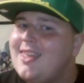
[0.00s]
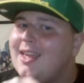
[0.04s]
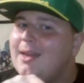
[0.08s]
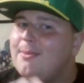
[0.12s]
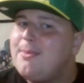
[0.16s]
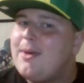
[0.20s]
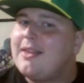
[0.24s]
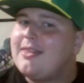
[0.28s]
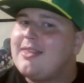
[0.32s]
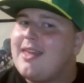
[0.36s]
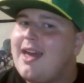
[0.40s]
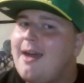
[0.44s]
Think
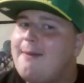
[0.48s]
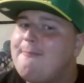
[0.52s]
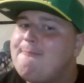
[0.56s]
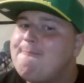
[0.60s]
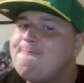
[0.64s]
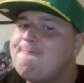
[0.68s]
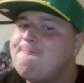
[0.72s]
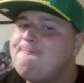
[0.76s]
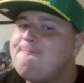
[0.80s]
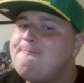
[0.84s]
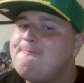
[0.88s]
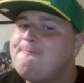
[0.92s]
about that.
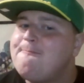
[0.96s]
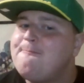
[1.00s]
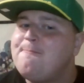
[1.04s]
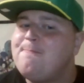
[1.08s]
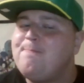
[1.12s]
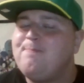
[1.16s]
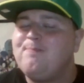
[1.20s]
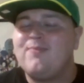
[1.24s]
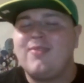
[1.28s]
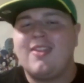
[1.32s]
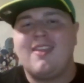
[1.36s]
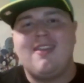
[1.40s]

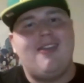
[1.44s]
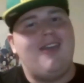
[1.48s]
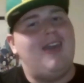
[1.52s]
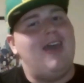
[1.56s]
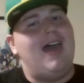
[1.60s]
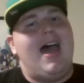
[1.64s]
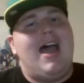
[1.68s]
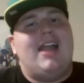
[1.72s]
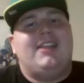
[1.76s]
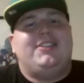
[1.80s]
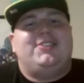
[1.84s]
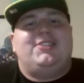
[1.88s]

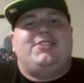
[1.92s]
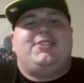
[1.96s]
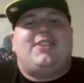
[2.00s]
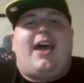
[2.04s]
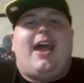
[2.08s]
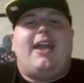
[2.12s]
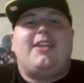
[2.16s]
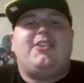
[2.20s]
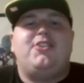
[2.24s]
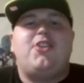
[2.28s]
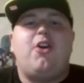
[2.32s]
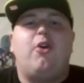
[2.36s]
I
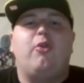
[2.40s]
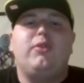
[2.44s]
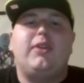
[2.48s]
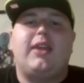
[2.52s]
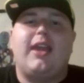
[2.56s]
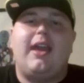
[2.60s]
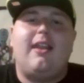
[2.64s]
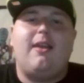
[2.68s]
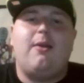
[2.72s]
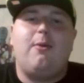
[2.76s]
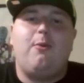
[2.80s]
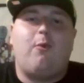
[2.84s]
just I don't
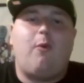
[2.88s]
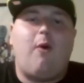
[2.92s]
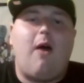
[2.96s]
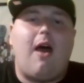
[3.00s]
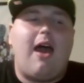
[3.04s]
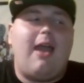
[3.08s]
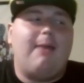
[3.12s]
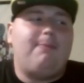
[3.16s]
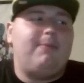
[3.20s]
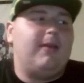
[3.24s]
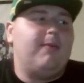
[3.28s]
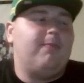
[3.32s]
get it
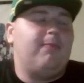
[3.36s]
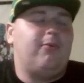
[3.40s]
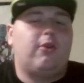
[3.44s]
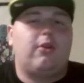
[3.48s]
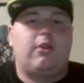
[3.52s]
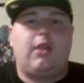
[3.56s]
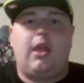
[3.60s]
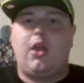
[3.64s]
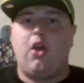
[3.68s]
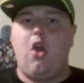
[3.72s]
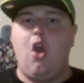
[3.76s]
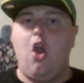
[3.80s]
why people
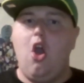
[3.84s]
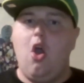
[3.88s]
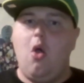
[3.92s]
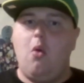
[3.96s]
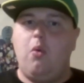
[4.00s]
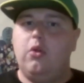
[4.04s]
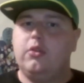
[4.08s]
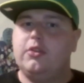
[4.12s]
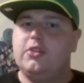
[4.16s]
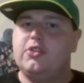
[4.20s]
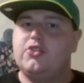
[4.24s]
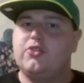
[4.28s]
are like,
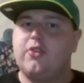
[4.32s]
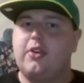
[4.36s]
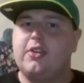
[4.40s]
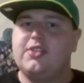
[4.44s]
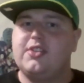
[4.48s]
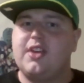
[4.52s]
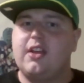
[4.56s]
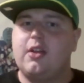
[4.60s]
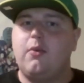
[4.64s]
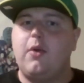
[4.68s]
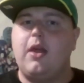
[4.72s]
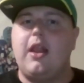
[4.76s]
well,
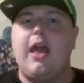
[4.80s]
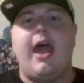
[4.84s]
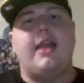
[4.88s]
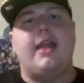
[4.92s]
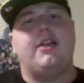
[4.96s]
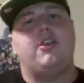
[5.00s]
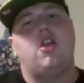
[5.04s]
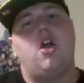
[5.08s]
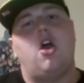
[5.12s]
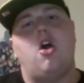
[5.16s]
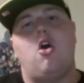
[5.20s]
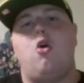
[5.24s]
Detroit's going to win.
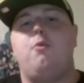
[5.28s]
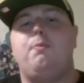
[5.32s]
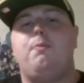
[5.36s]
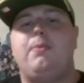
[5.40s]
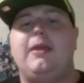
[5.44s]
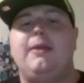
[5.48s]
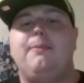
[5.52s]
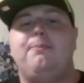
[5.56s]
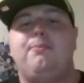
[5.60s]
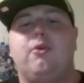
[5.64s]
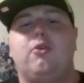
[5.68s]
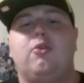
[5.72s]
I know
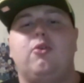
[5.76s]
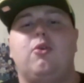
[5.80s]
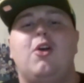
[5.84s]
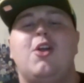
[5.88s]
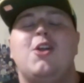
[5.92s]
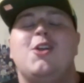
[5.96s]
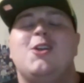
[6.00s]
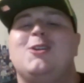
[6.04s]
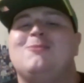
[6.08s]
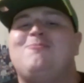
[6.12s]
people